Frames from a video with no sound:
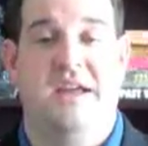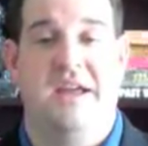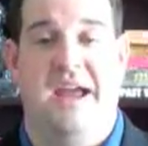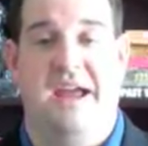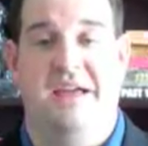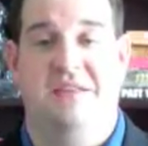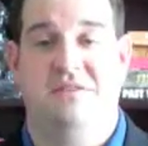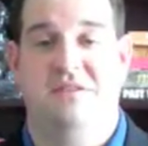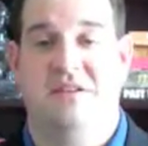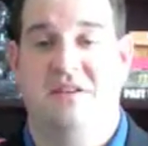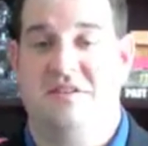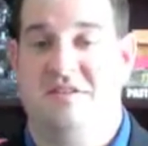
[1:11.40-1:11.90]

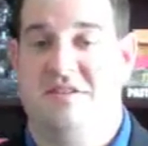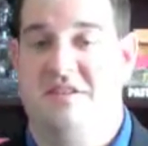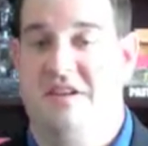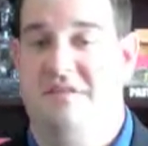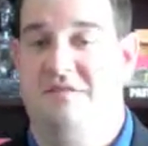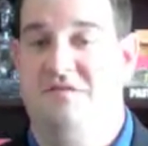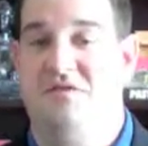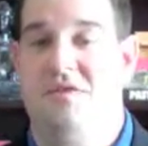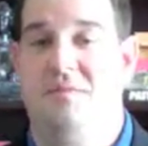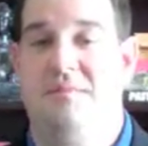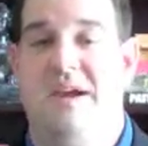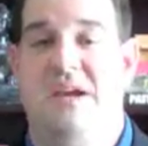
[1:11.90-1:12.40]
And this
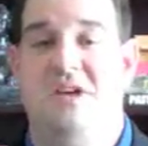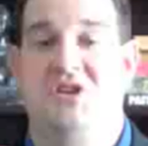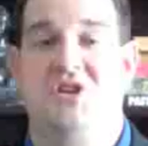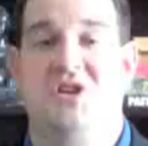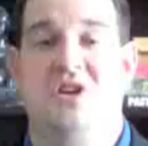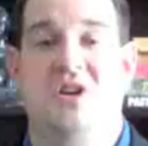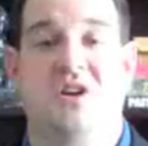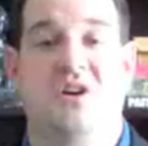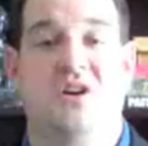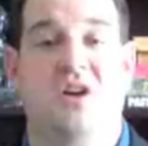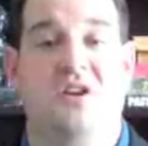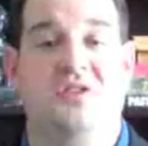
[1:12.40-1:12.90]

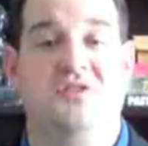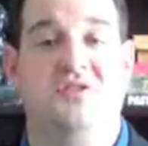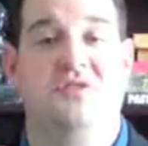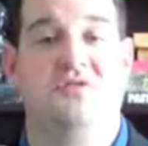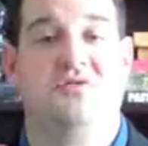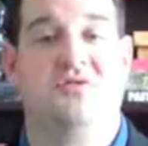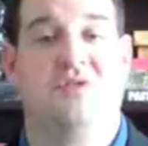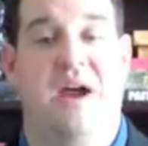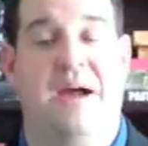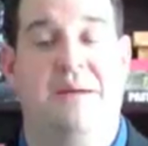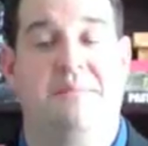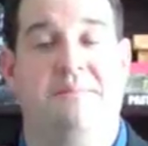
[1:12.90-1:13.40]
inflammation can also
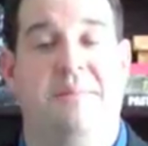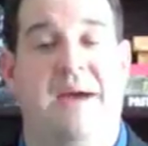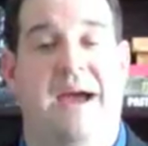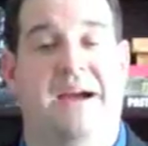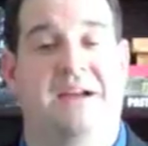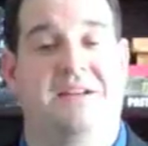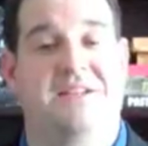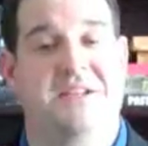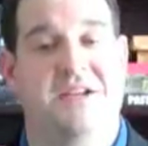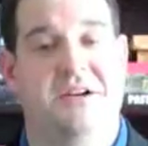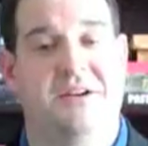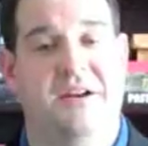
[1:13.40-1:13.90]
trap
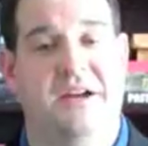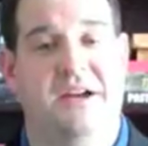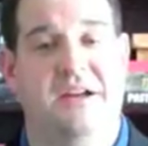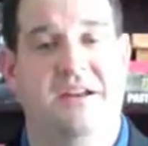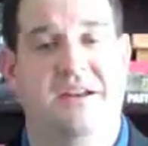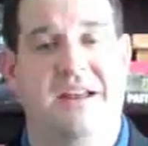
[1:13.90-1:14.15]
bacteria,